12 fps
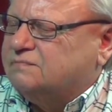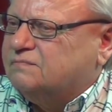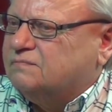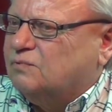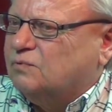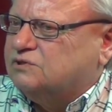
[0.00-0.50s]

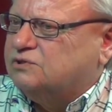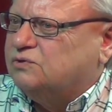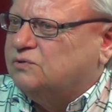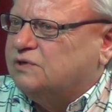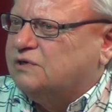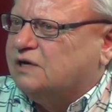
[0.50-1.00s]
was
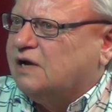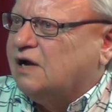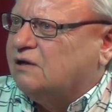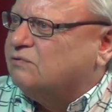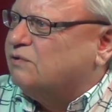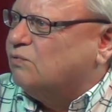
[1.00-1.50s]
doing the
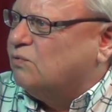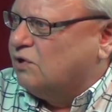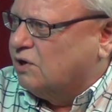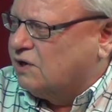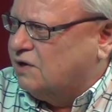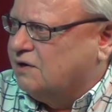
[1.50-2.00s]
gallery
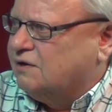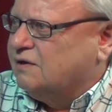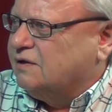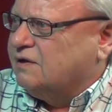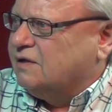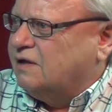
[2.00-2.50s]
work
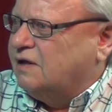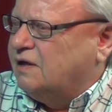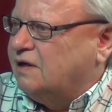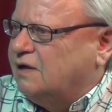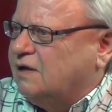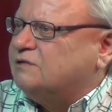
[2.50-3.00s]

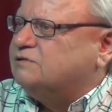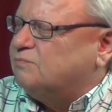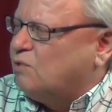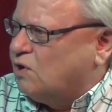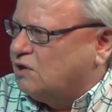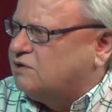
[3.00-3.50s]
as a
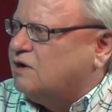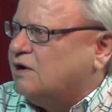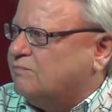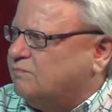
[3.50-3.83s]
part-time